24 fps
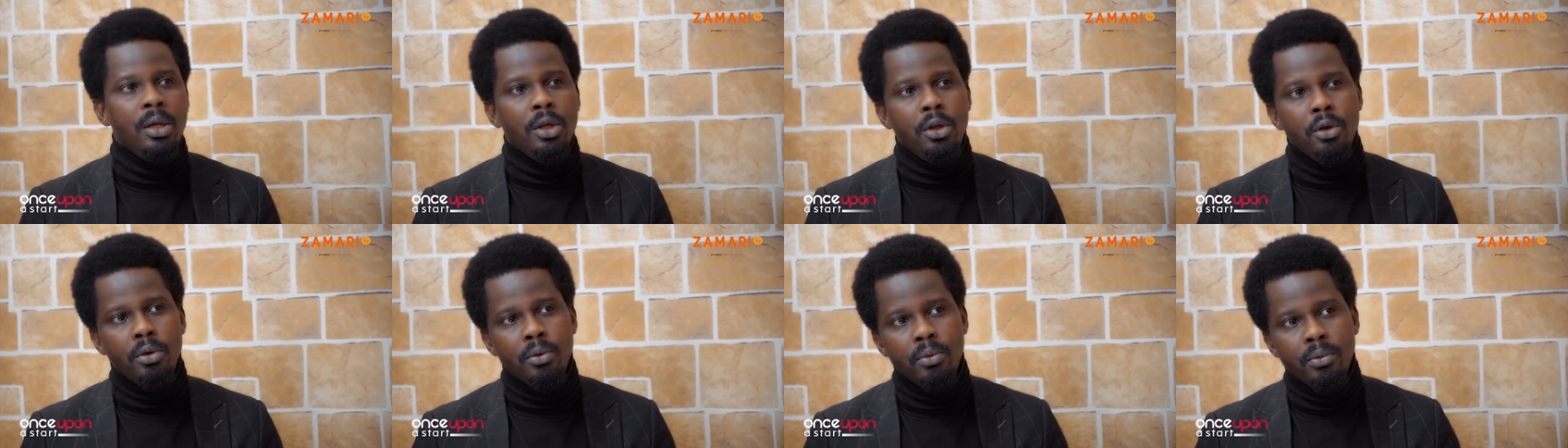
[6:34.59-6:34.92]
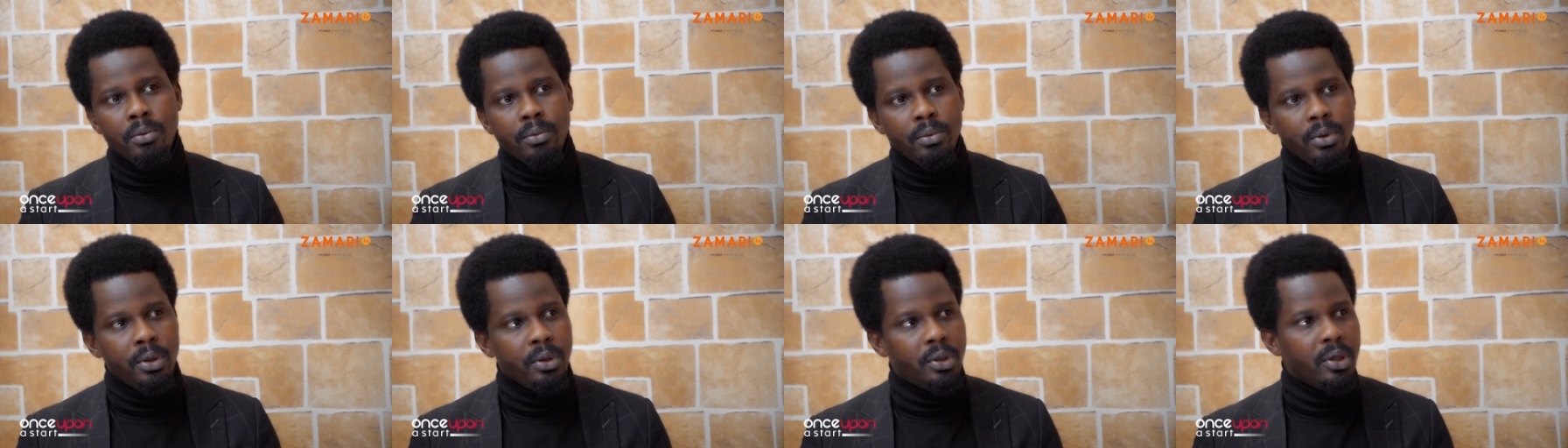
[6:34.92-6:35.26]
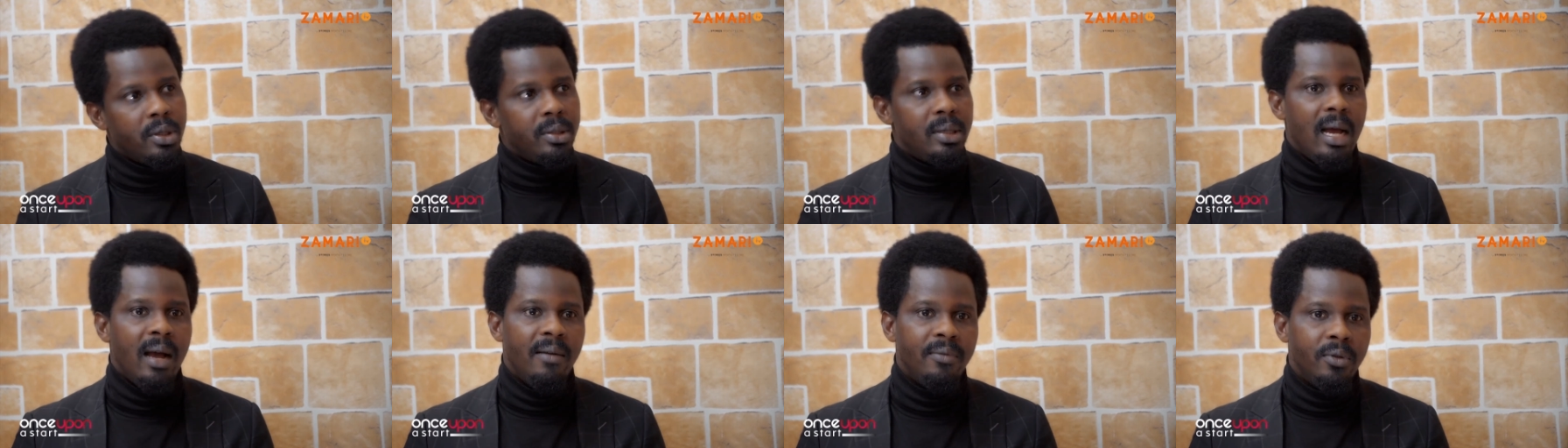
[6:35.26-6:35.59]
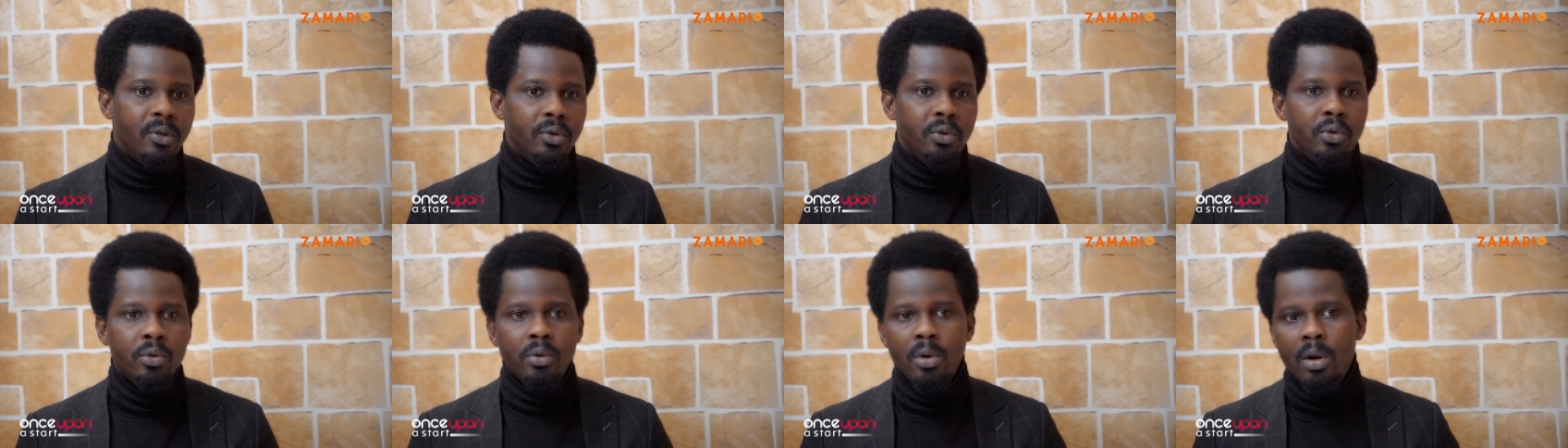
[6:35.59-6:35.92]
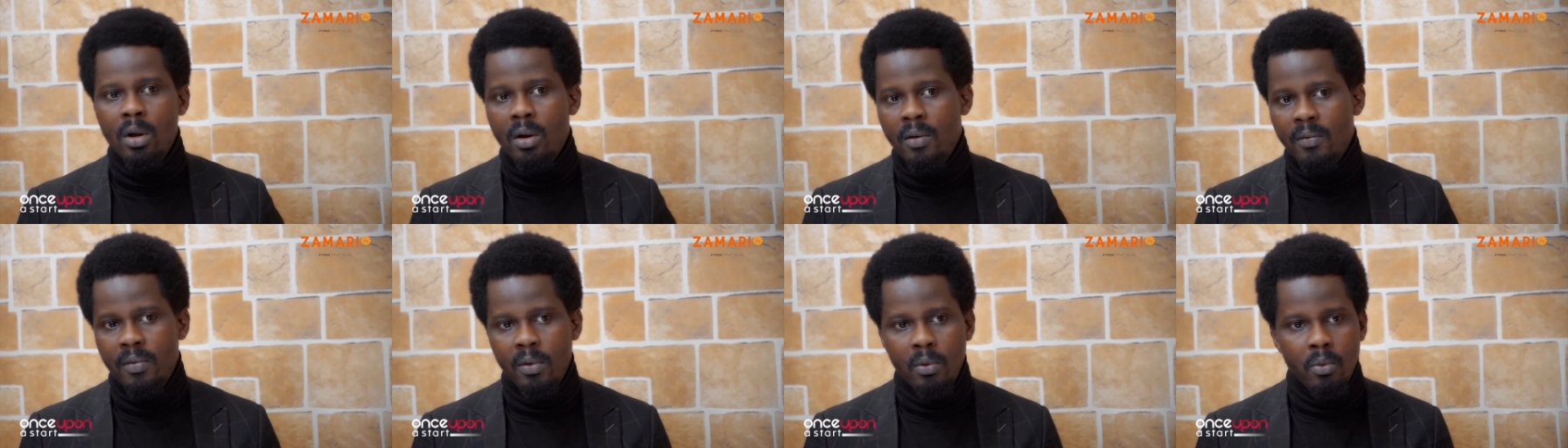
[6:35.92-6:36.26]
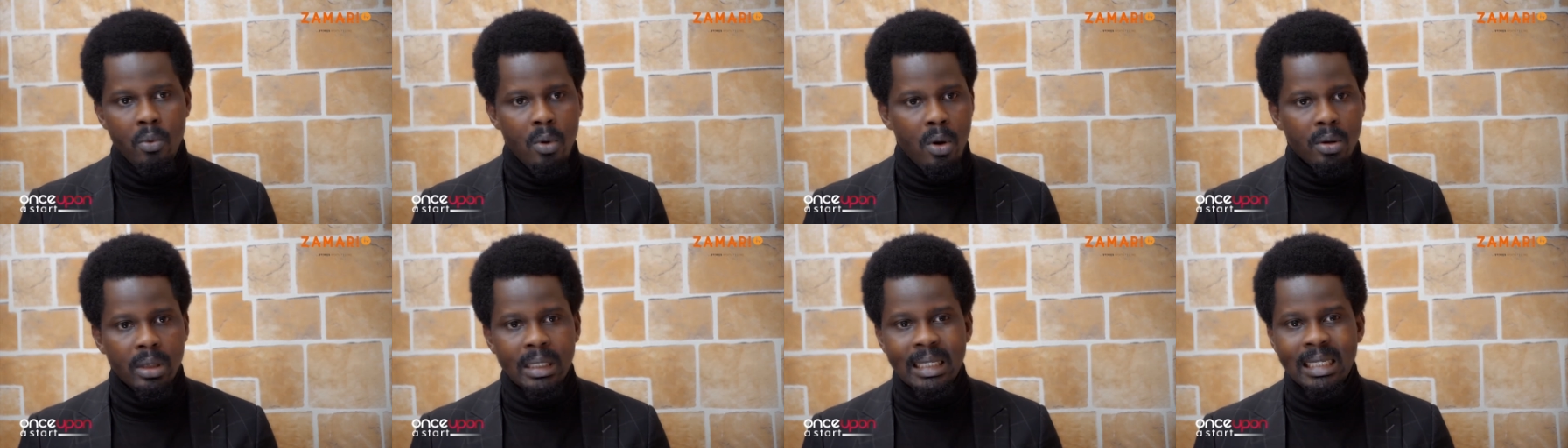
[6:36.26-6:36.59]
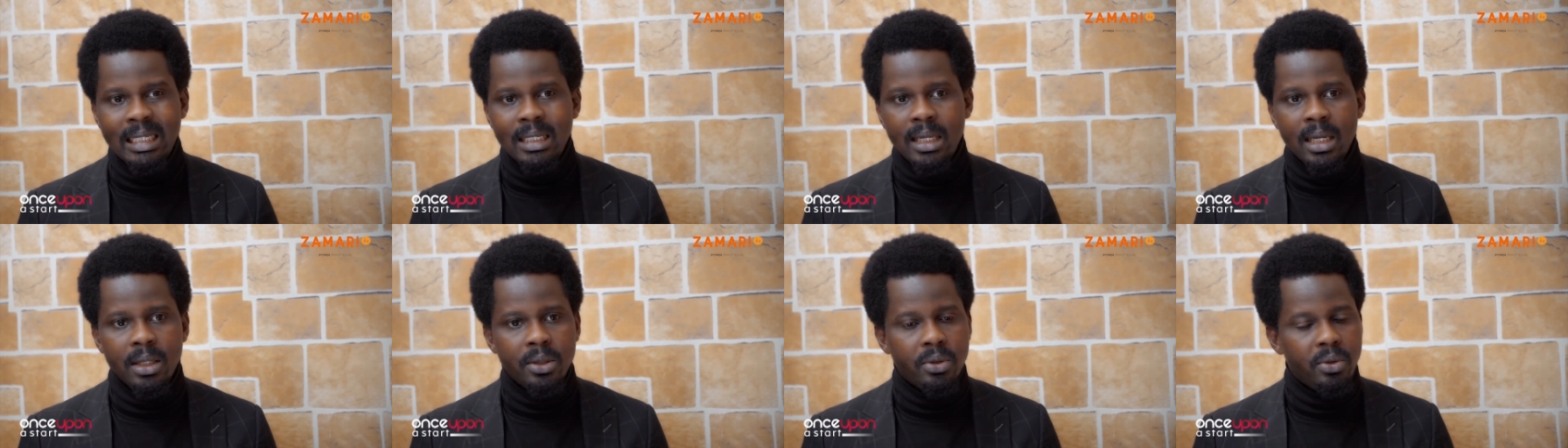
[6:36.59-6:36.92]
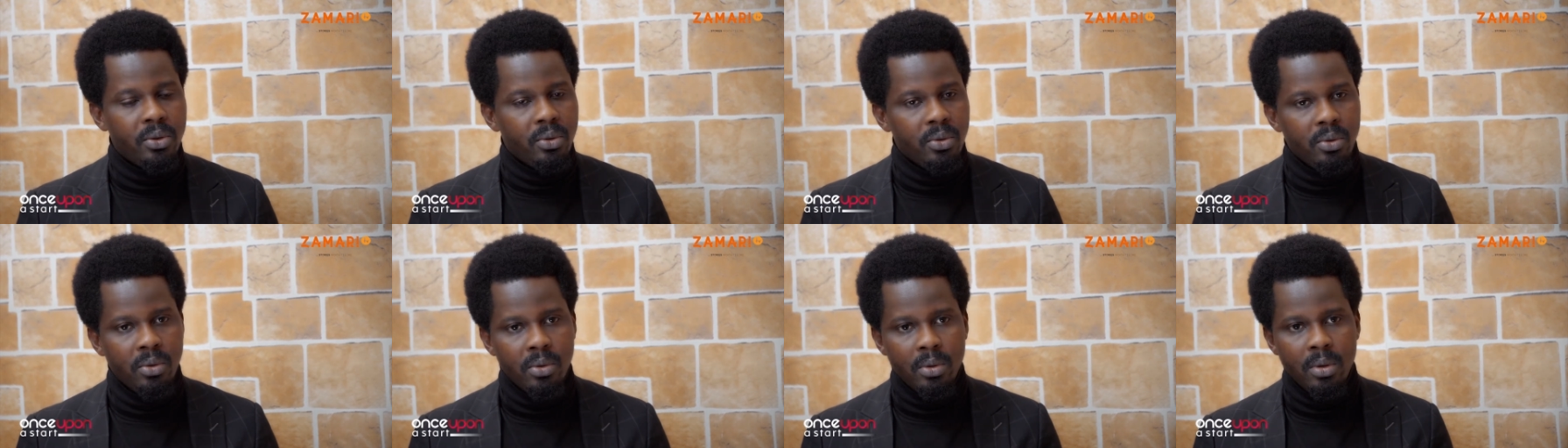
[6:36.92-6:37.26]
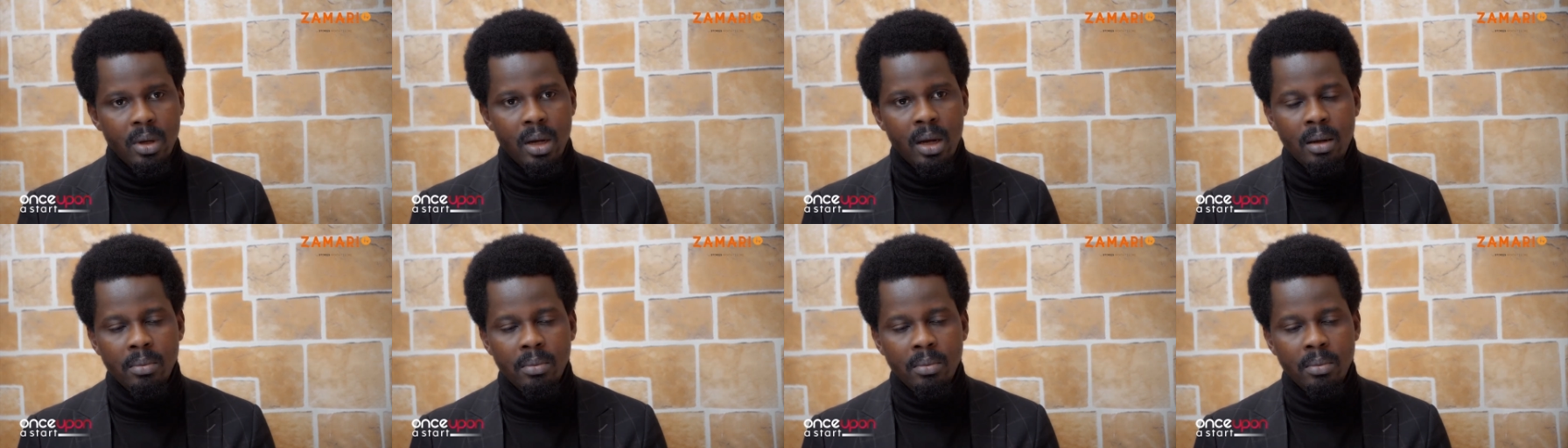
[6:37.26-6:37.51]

you just have to do all of the work needed to